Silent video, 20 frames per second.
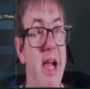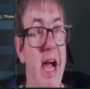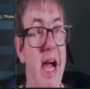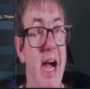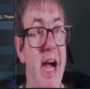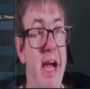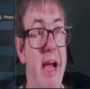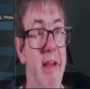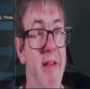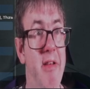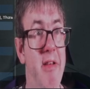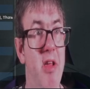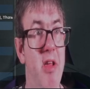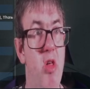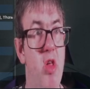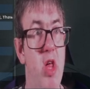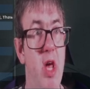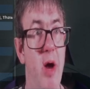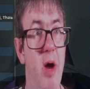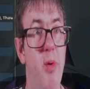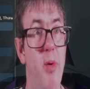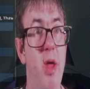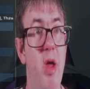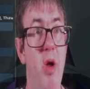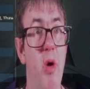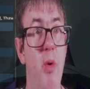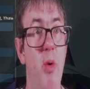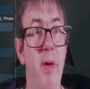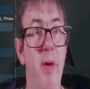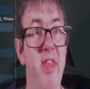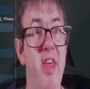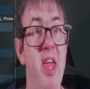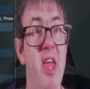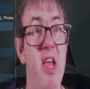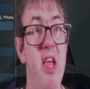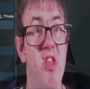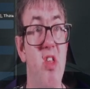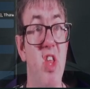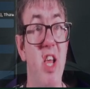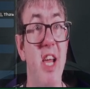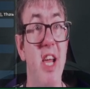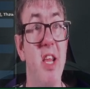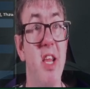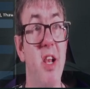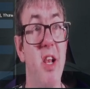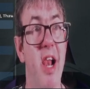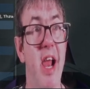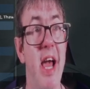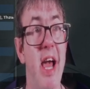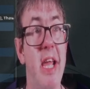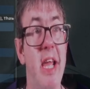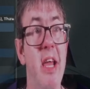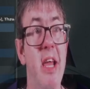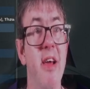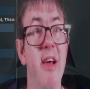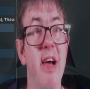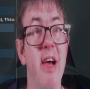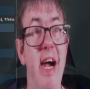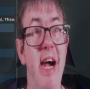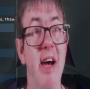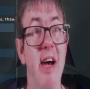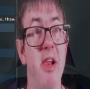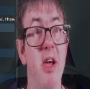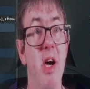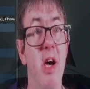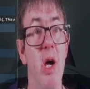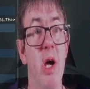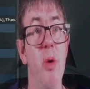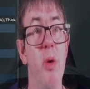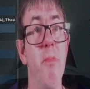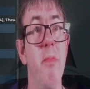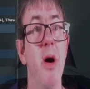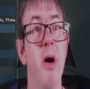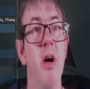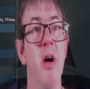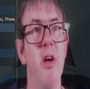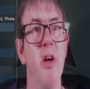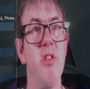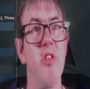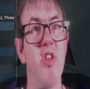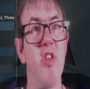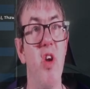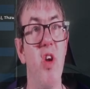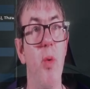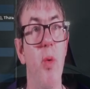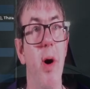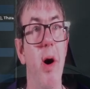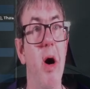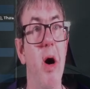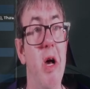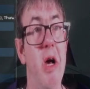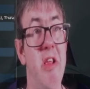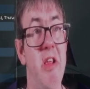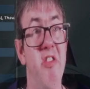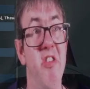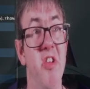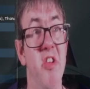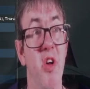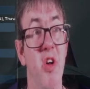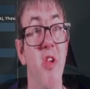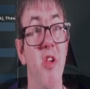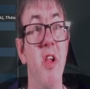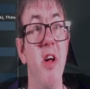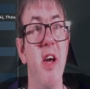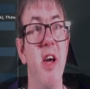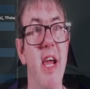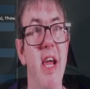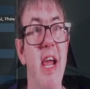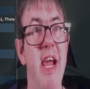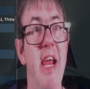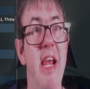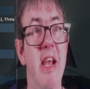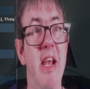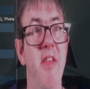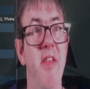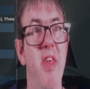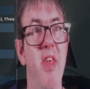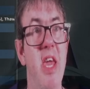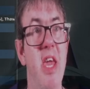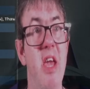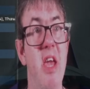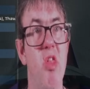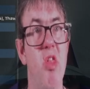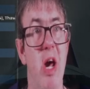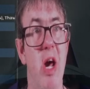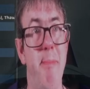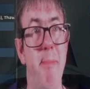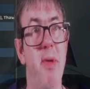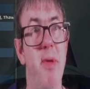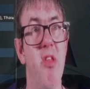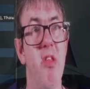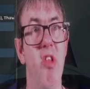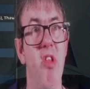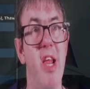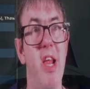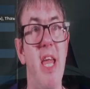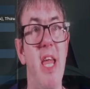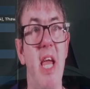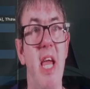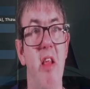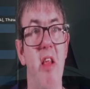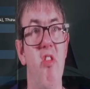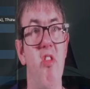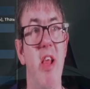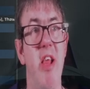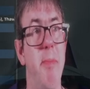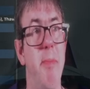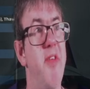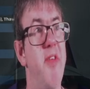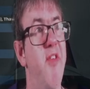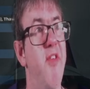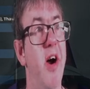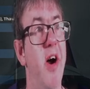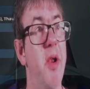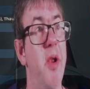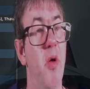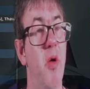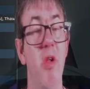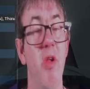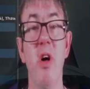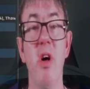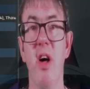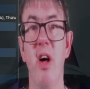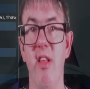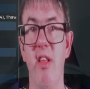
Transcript: and show you the second leg at home to Arsenal in the Champions League semi-final.